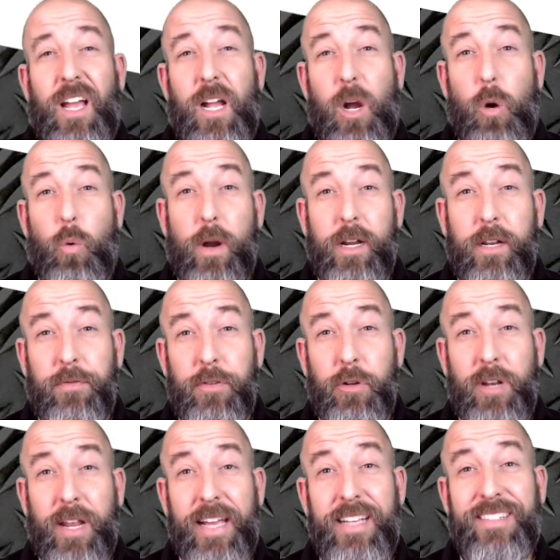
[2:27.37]
I waited a few
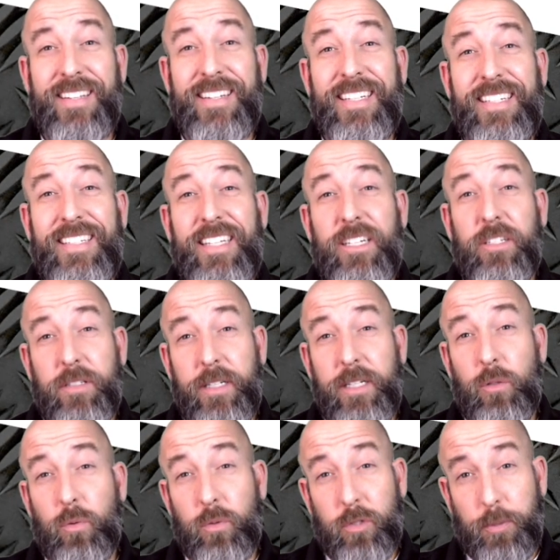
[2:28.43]
days and didn't get a single
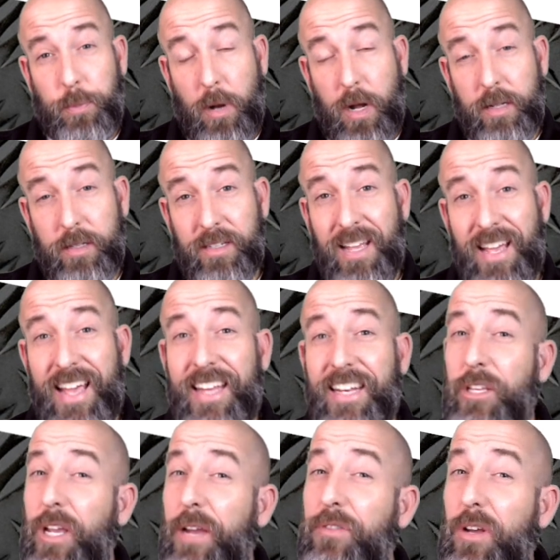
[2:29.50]
response. Now
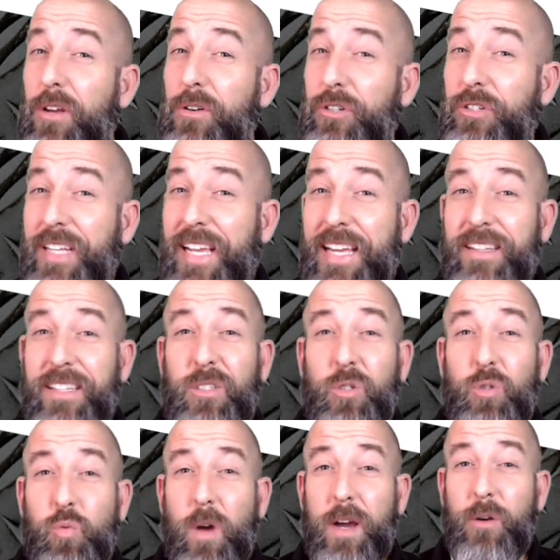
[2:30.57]
you have to understand, this was
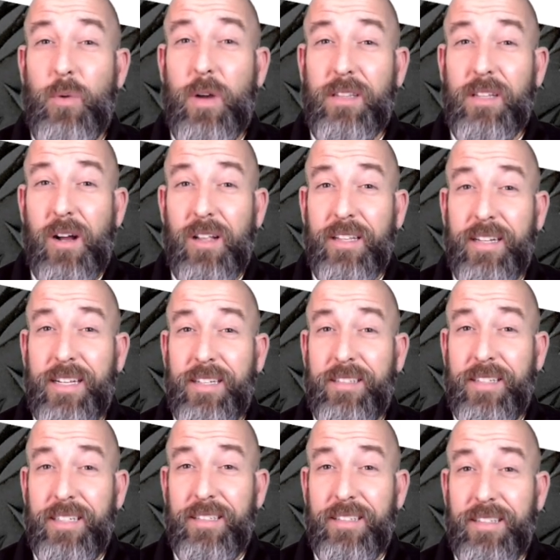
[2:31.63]
right around the holiday
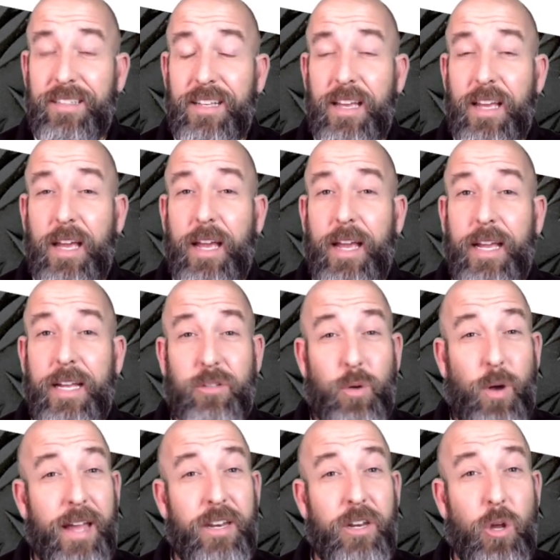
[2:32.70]
season, and so
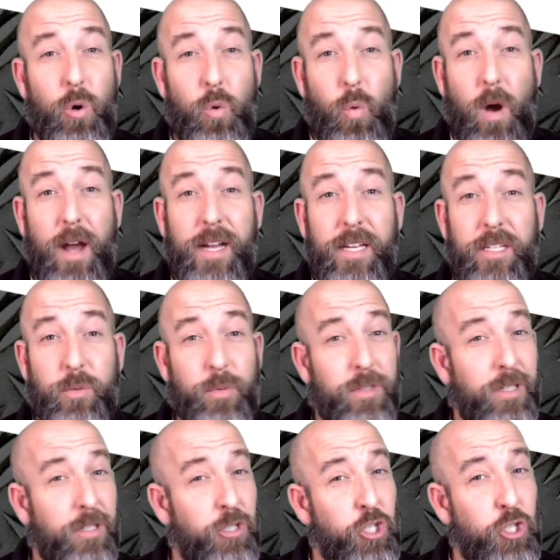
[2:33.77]
I know Wyze was
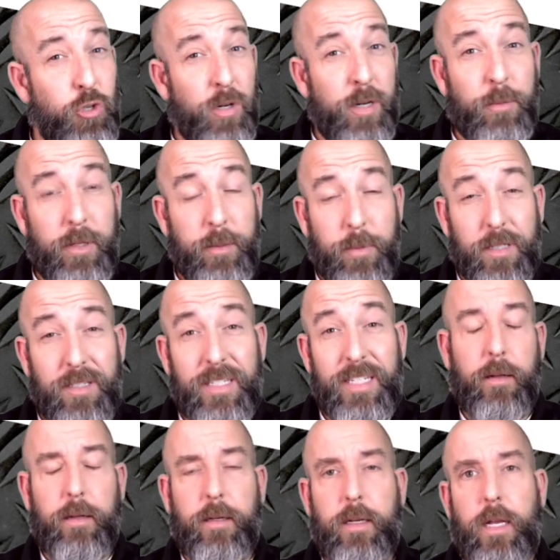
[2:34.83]
extremely busy,
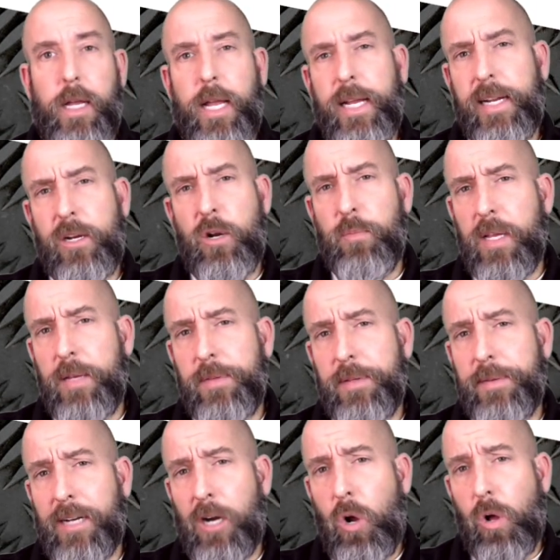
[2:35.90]
and I don't blame them
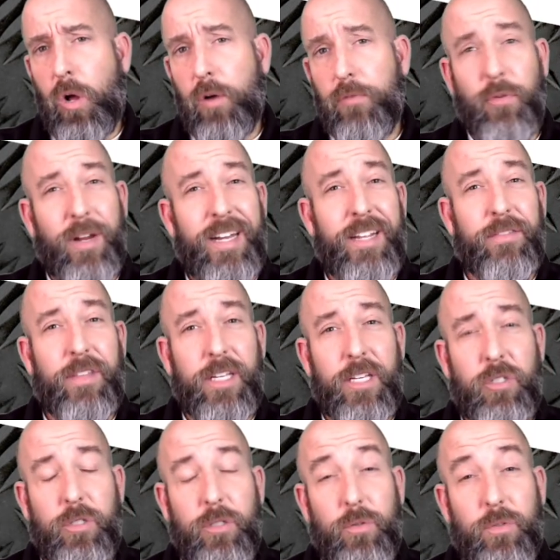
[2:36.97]
at all for any of the
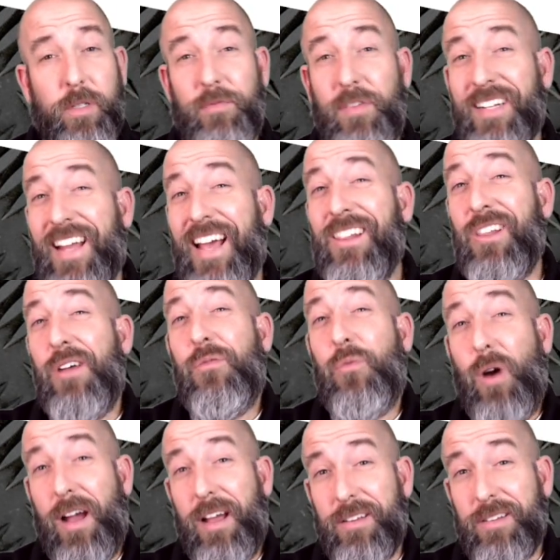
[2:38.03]
issues. In fact, I love
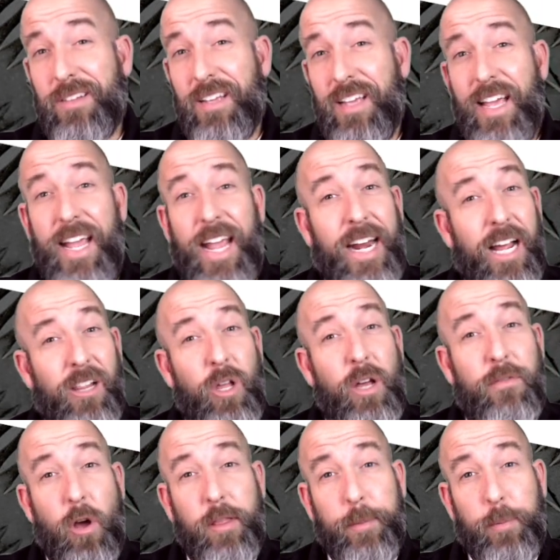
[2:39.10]
Wyze, and I love
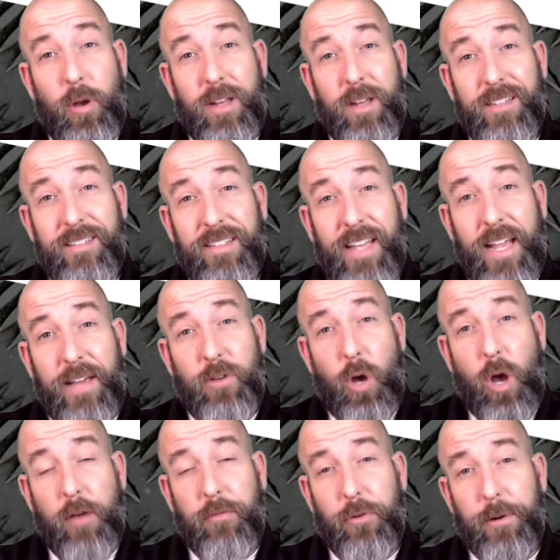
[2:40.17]
all the products that they have to
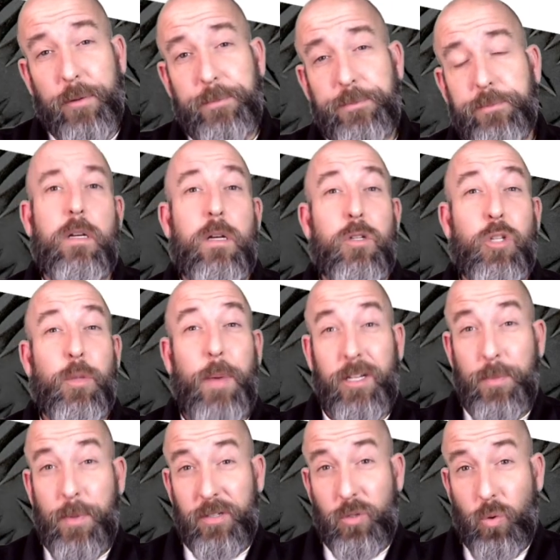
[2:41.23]
offer. So back to
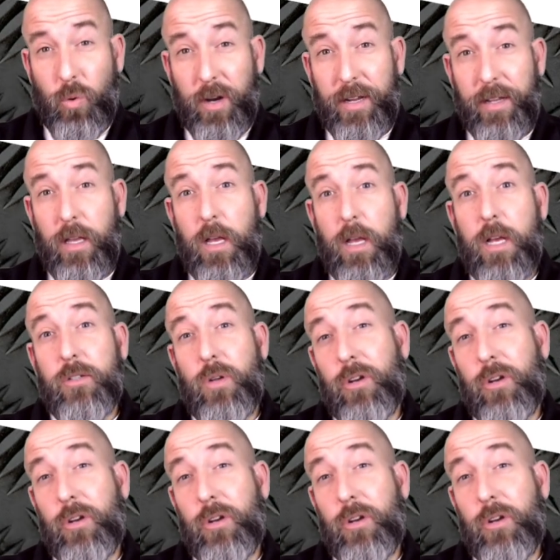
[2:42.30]
my story. So I